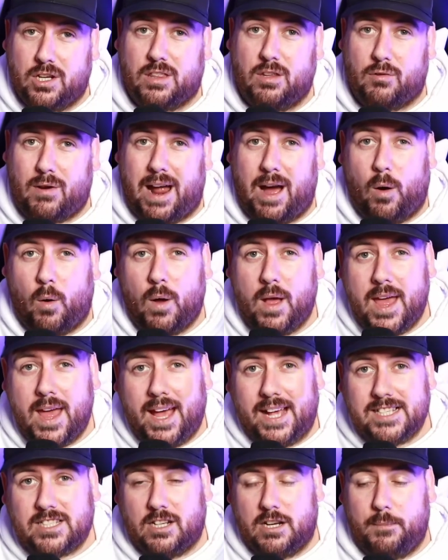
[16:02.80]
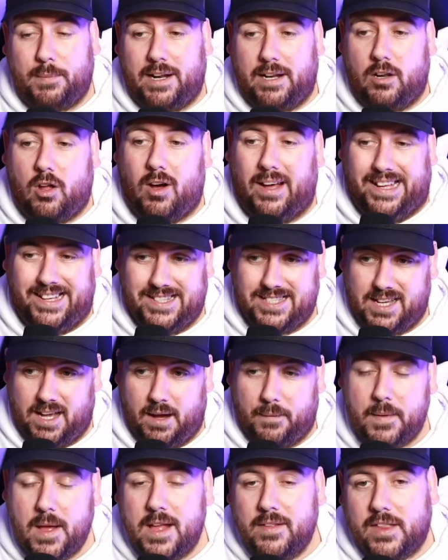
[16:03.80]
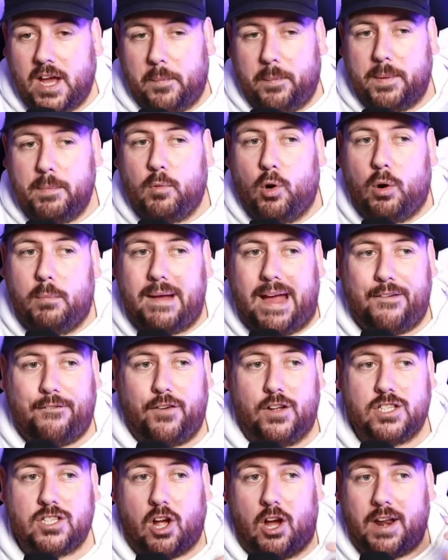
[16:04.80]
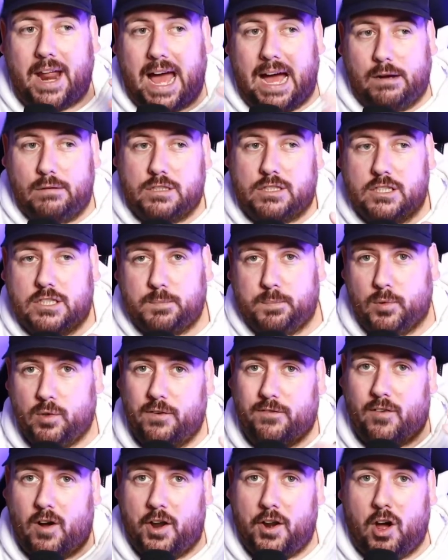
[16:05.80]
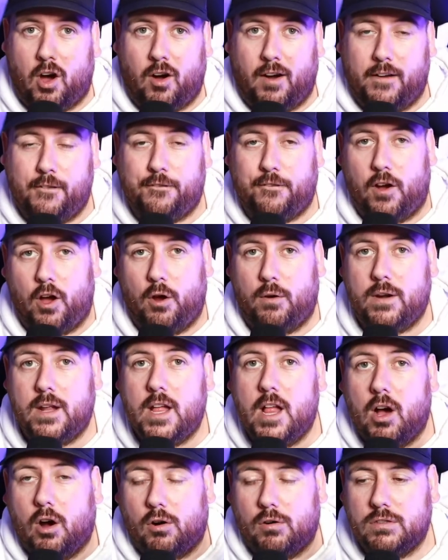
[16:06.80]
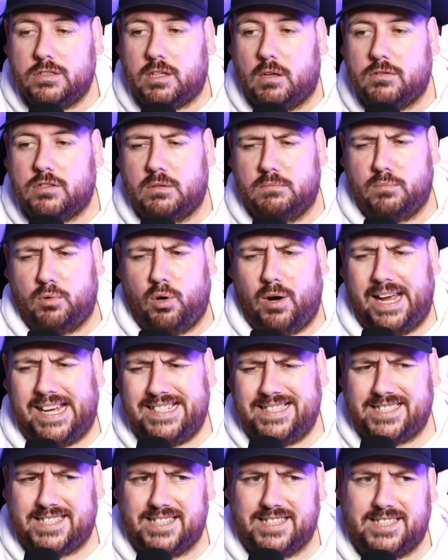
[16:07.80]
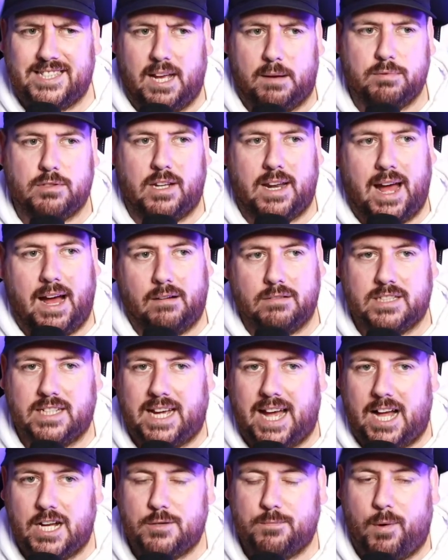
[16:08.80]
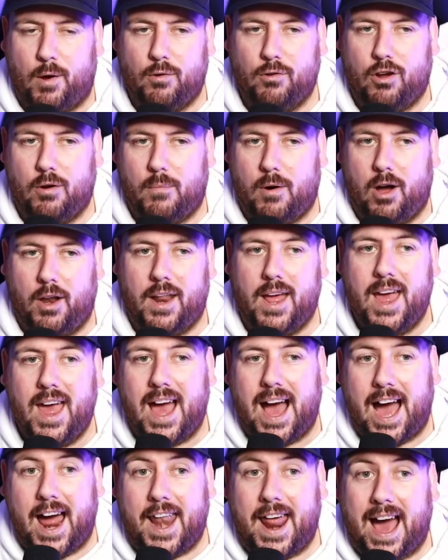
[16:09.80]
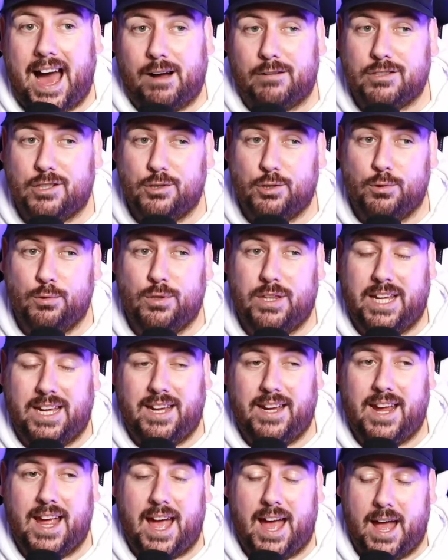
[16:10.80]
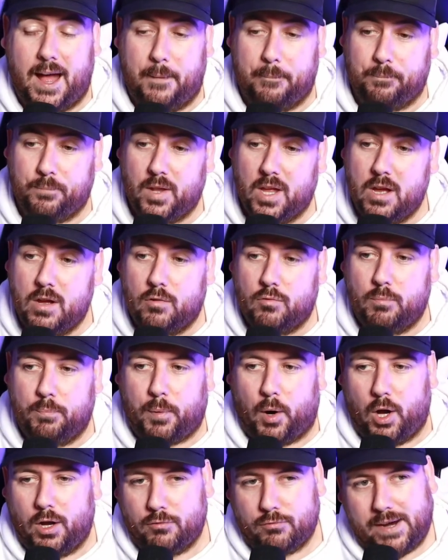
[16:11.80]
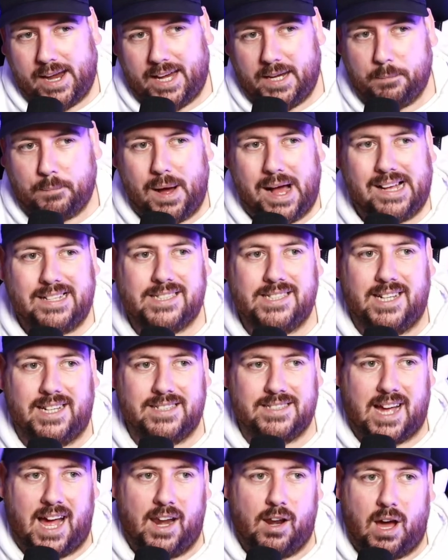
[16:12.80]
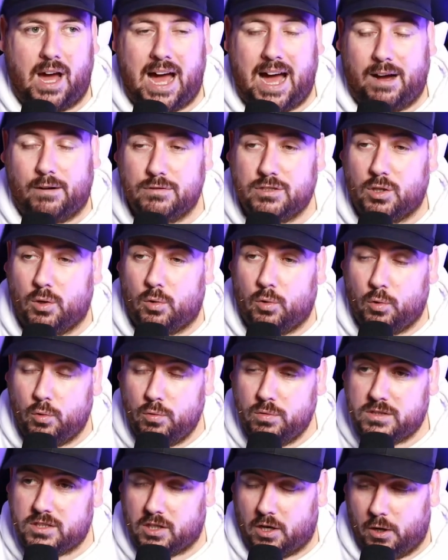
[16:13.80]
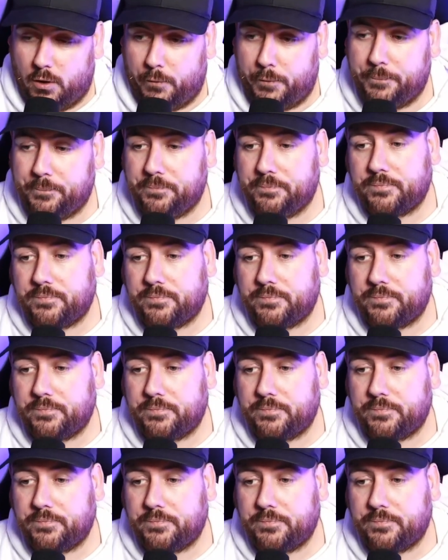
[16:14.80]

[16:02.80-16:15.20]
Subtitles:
other out, it's going to be a lot easier. There'll be more methods on how to spoof on iPhone. Also some more hints and tips on how to catch Pokemon and how to do the buy raid passes and how to also...